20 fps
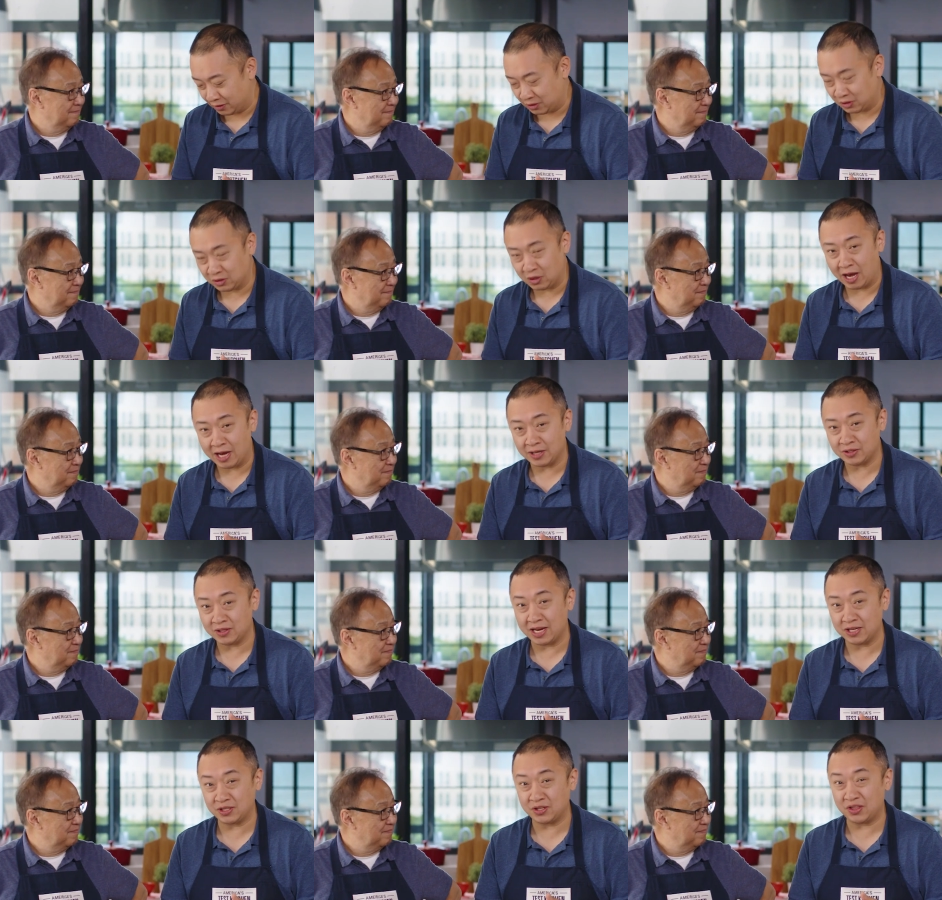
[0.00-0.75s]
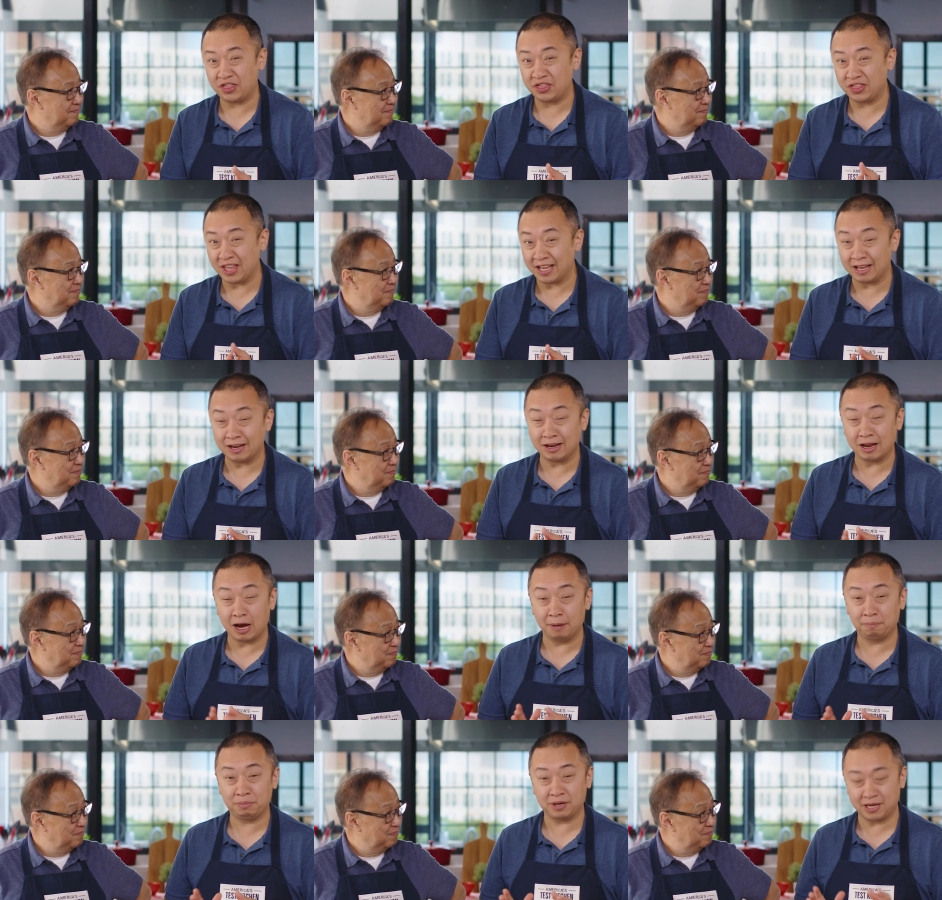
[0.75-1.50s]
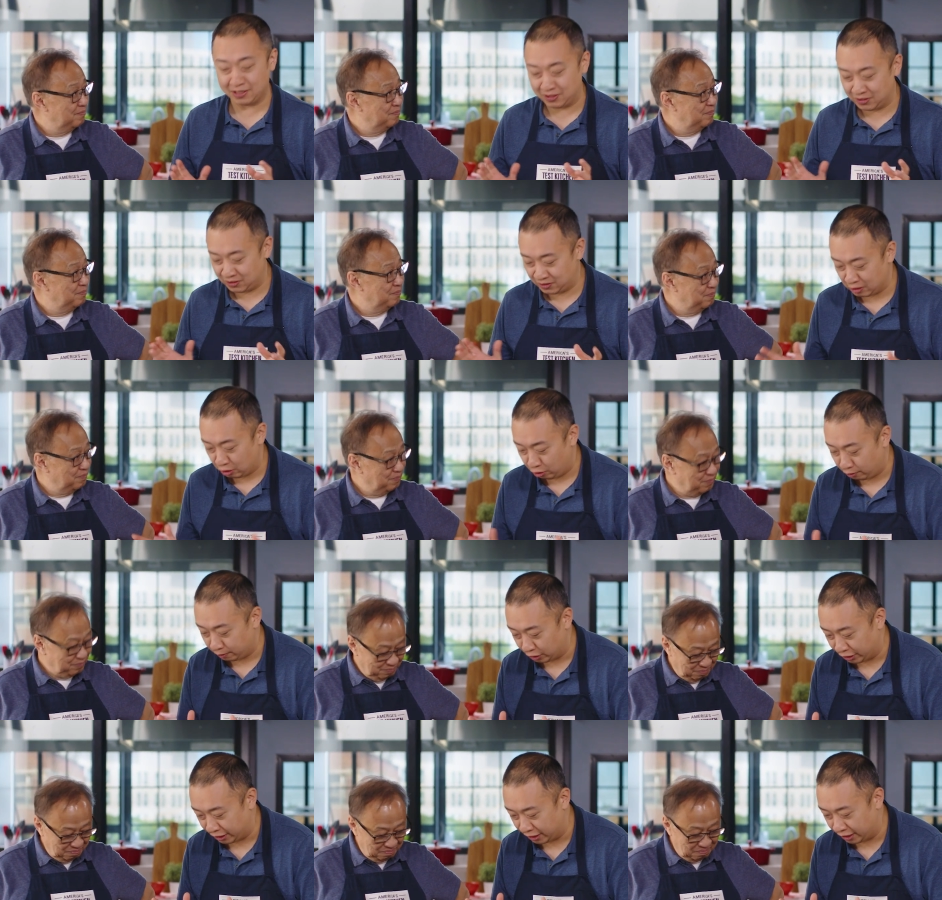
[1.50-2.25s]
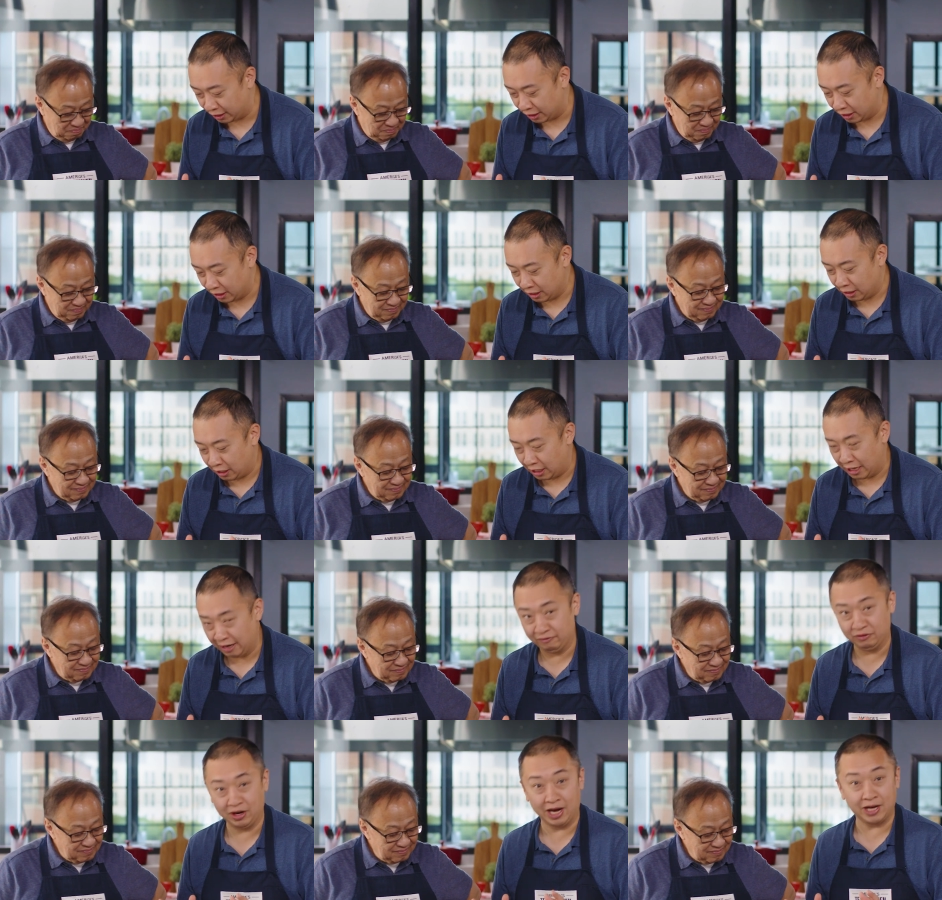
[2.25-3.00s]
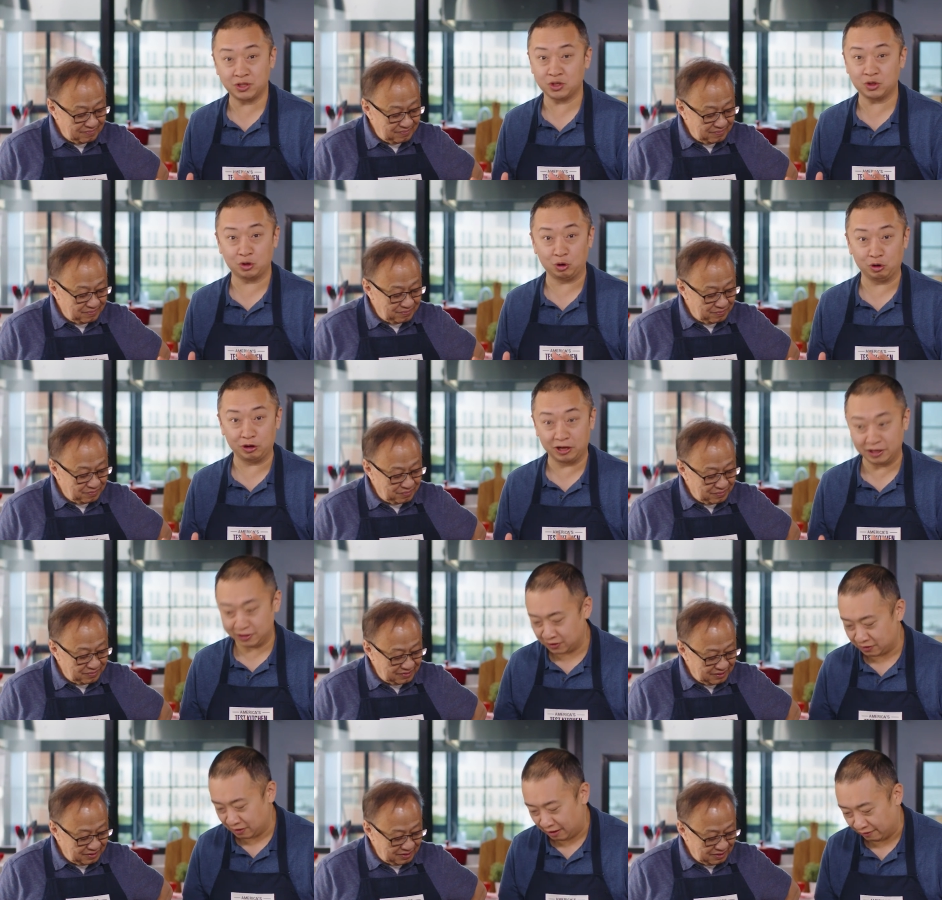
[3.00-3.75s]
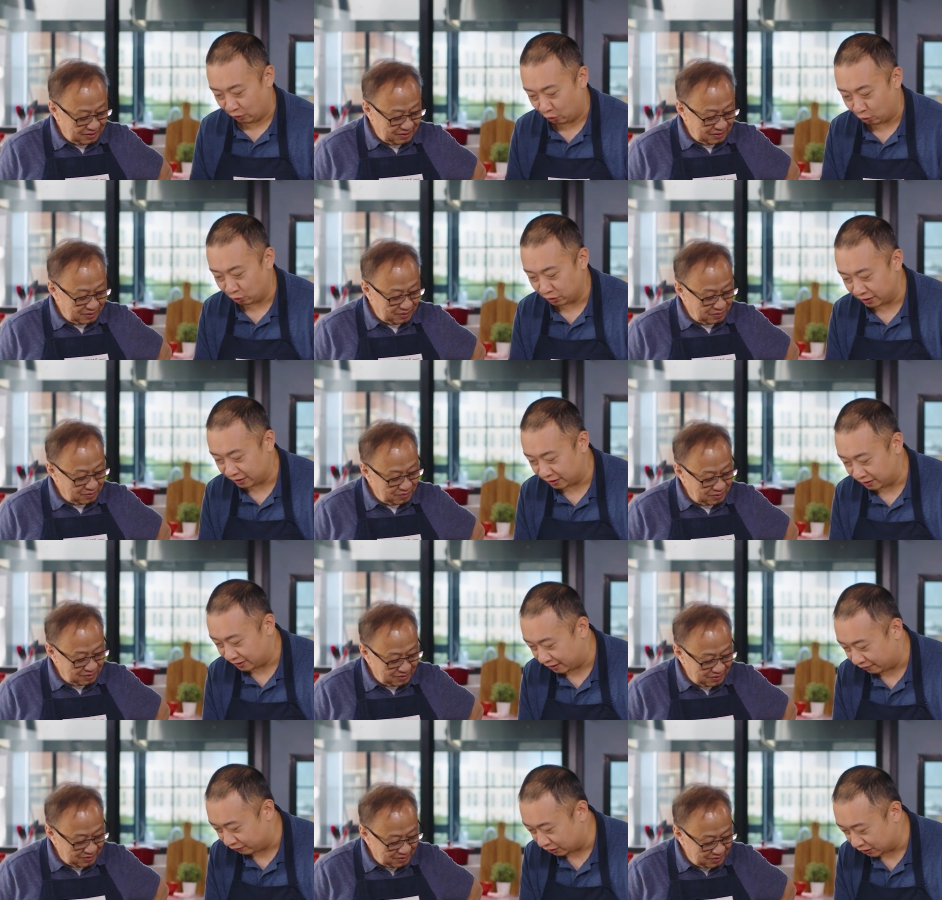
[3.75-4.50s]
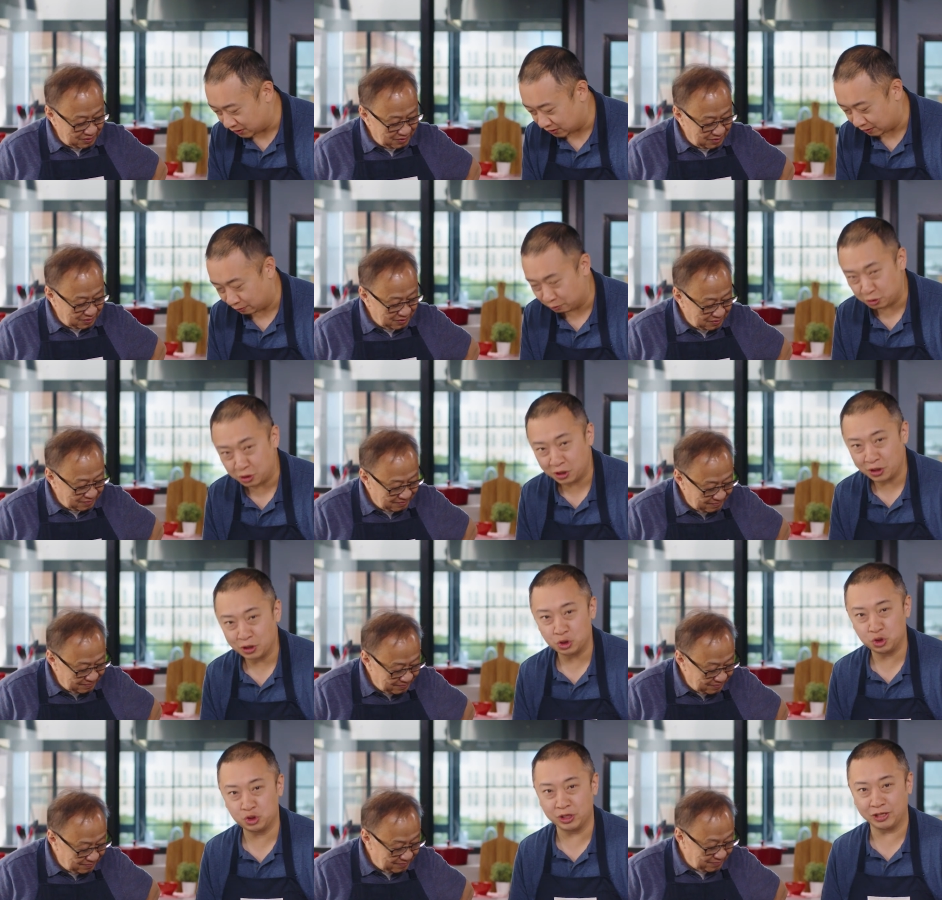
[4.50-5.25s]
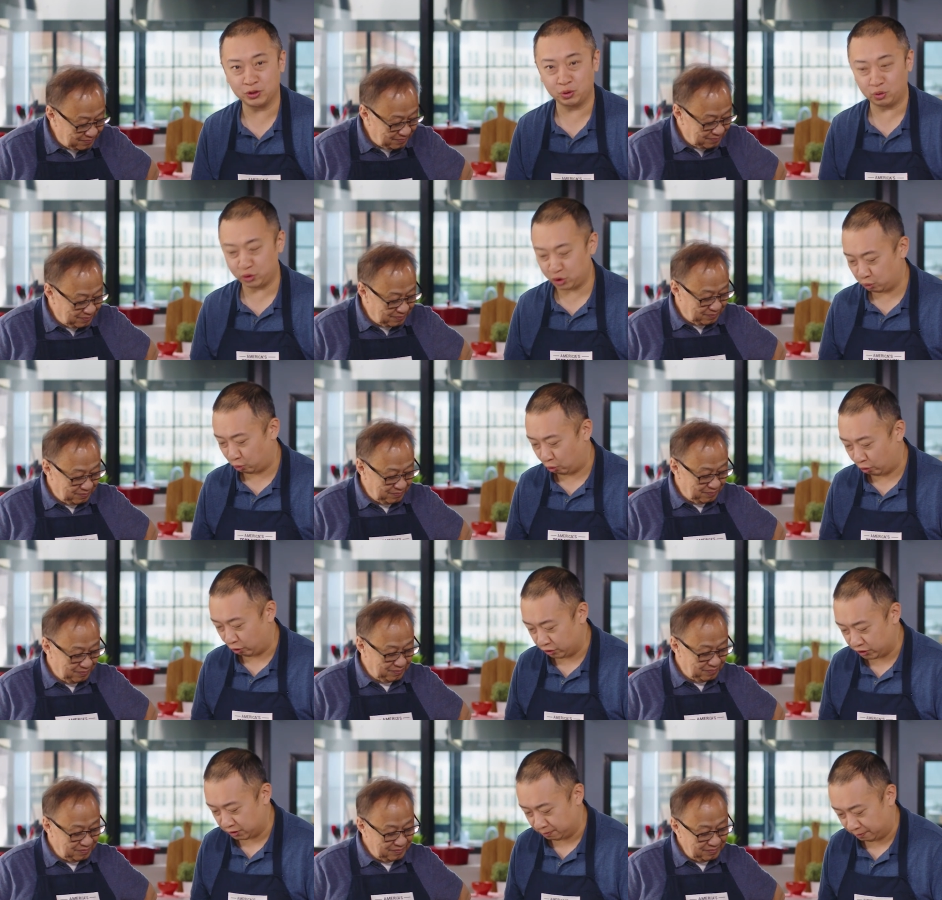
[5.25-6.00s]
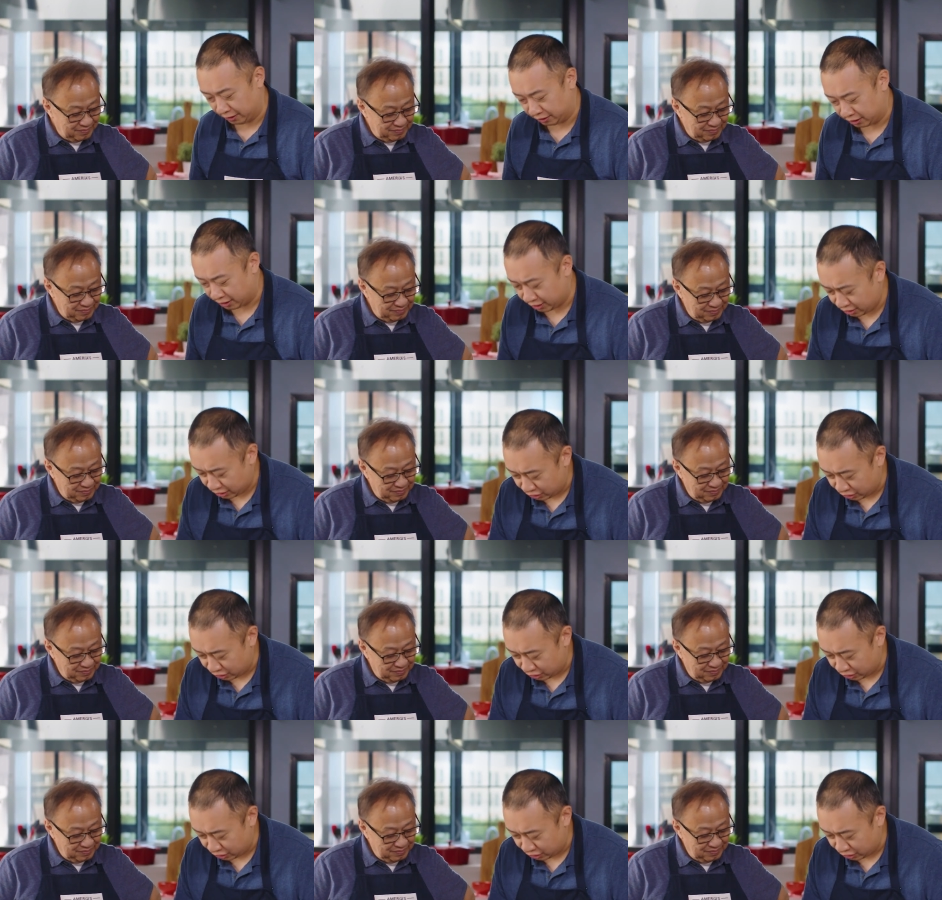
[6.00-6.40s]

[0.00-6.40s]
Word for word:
Speaker 1: the sauce has thickened up considerably. I have not stirred it. I've only given it some gentle swirls, but